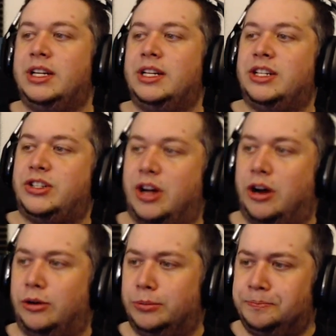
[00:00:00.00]

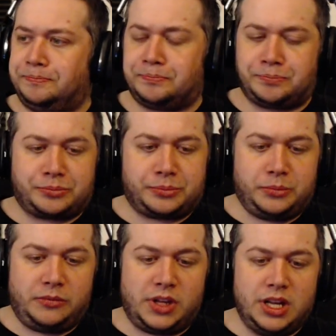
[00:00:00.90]
So,
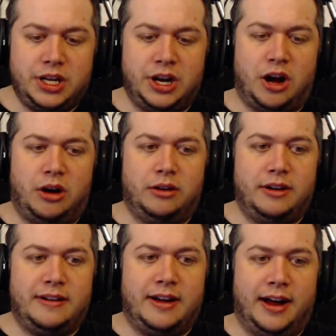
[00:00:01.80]
you know,
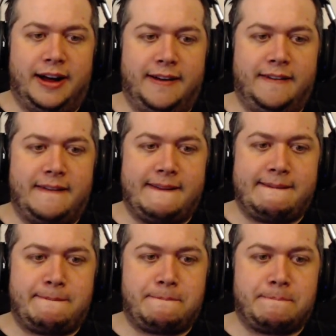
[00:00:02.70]

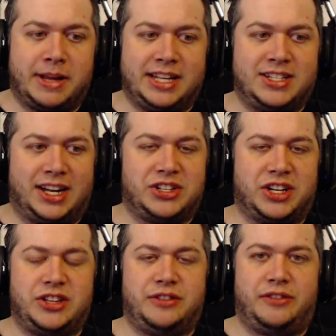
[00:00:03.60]
like he's like
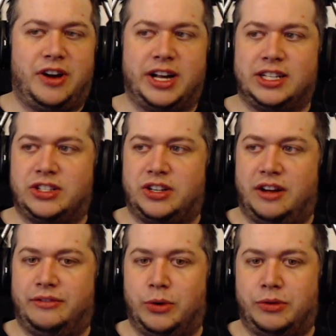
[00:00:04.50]
schizophrenic and stuff
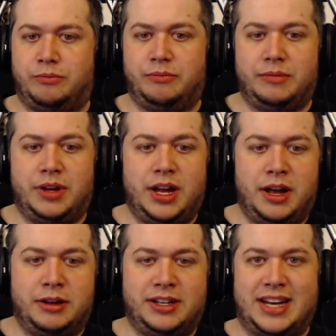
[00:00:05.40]
with
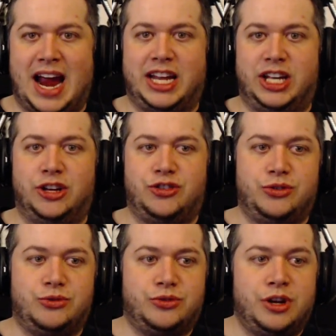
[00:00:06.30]
daddy
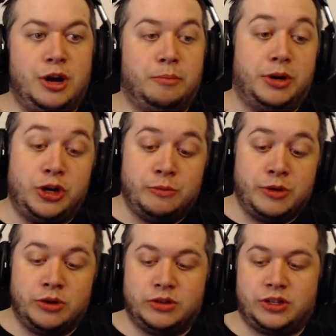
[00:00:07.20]
issues. But New
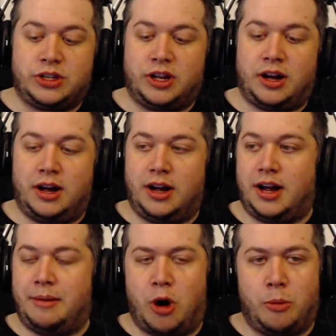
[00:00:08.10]
Mutants, I'm
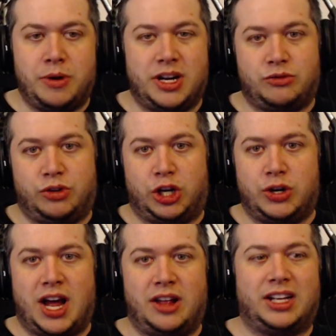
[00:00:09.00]
hoping doesn't really go
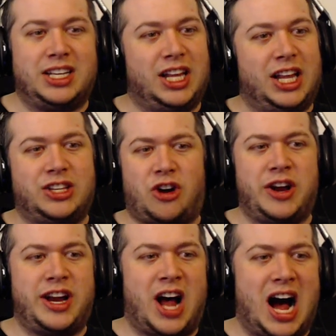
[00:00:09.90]
down. It's already in
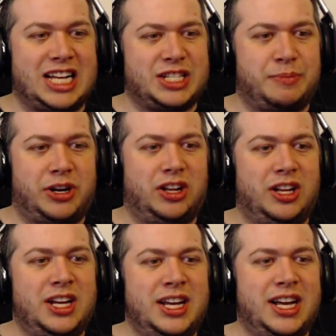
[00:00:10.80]
a hospital.
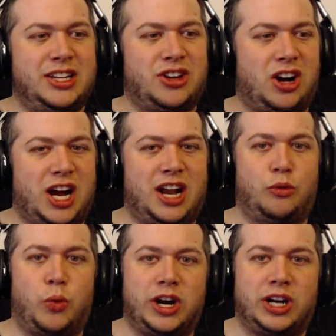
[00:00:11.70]
It's all kind of
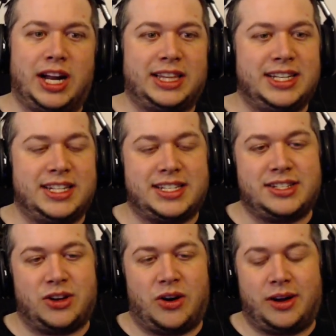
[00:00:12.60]
weird like this.
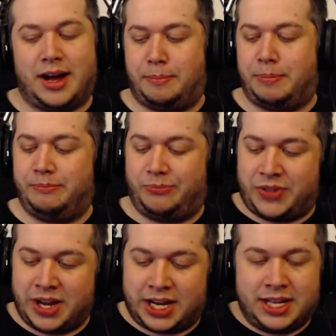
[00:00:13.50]
So I'm
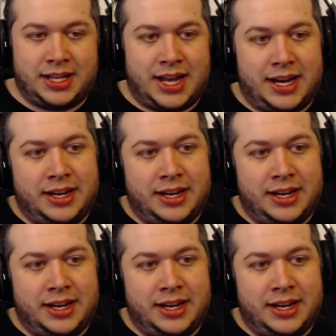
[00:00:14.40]
thinking that